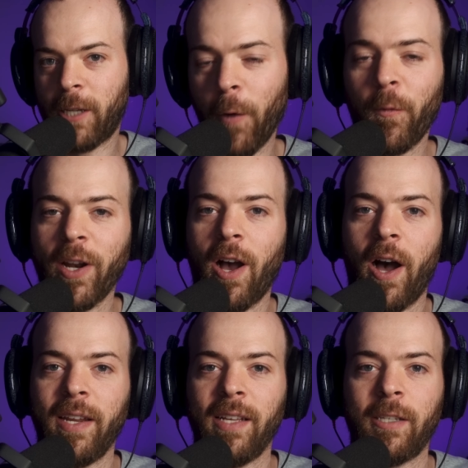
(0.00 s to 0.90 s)
different
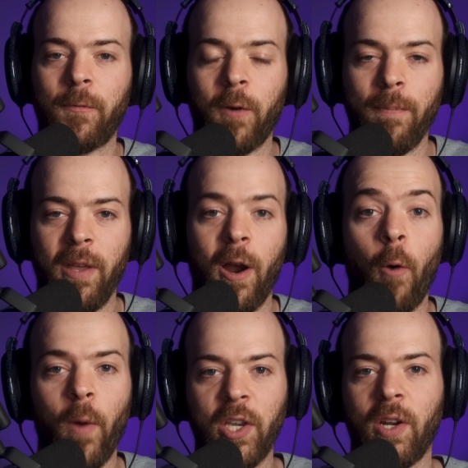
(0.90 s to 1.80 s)
audience from the
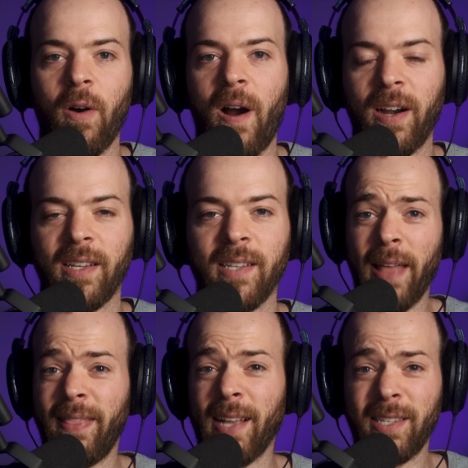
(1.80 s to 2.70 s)
original artist.
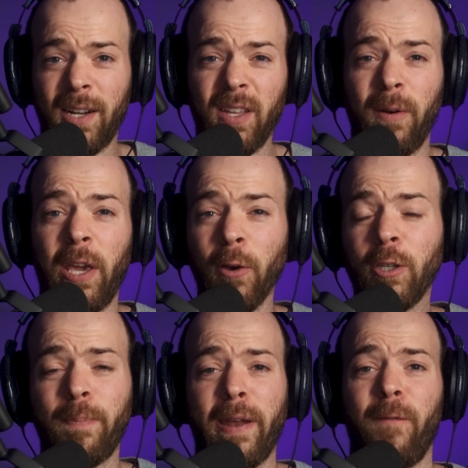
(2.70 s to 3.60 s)
And that's another
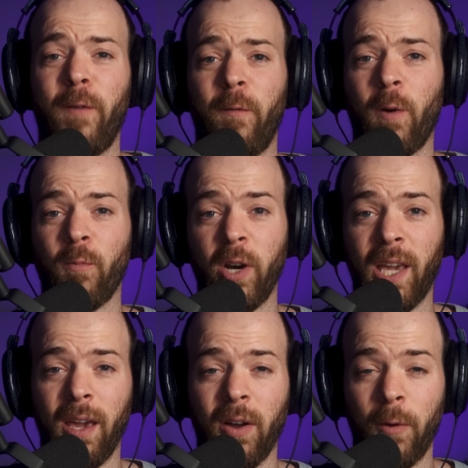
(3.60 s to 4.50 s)
huge benefit from
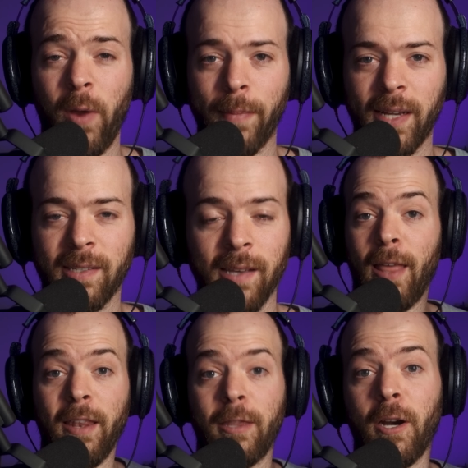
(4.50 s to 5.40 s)
working on a remix.
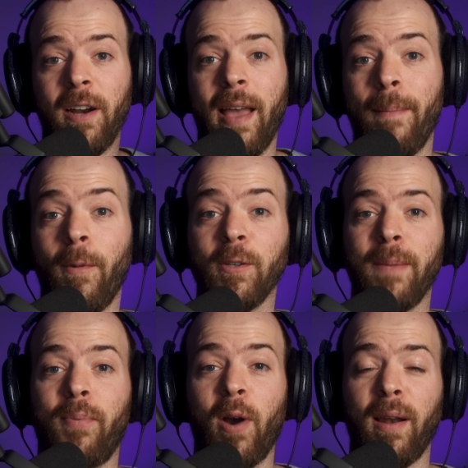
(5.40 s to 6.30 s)
And third, and most
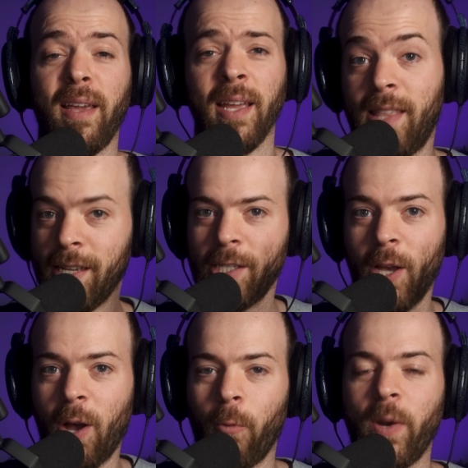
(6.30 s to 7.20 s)
importantly, this
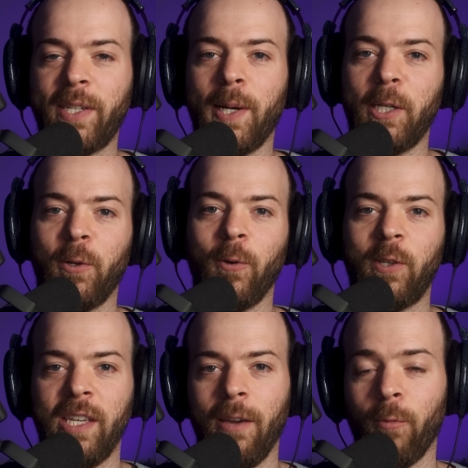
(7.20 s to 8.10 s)
song, Return to
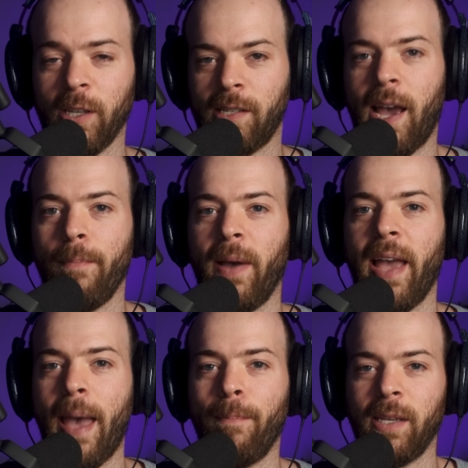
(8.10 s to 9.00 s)
OZ, was signed by
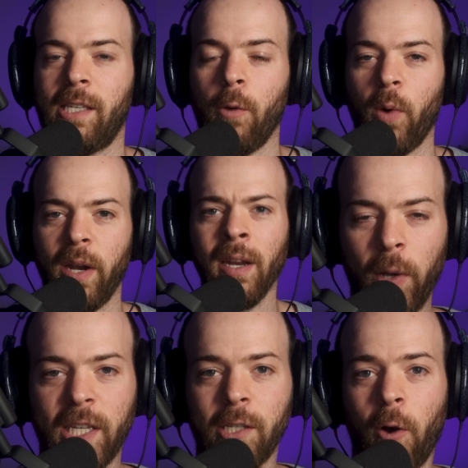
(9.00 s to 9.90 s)
Embassy One,
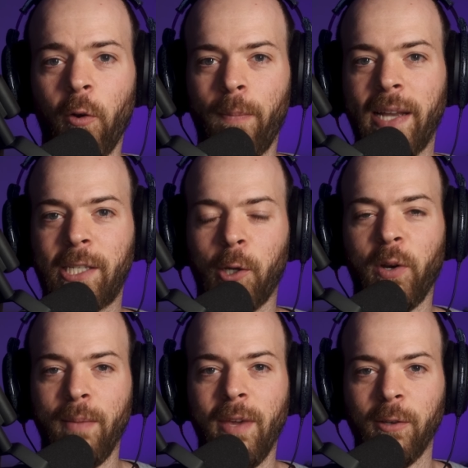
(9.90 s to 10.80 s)
which is owned by
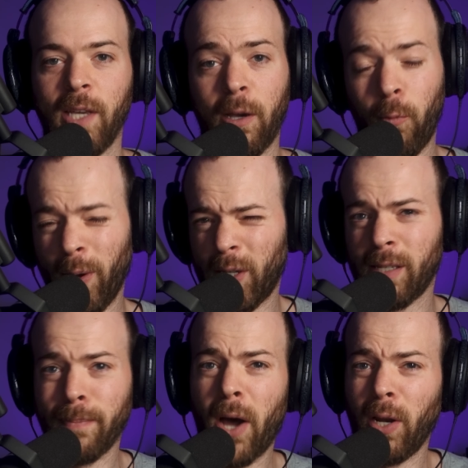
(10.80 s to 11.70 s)
Sony Music, which
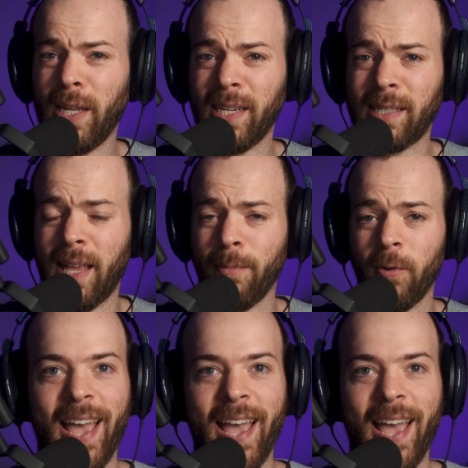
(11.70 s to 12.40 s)
is Monolink's label.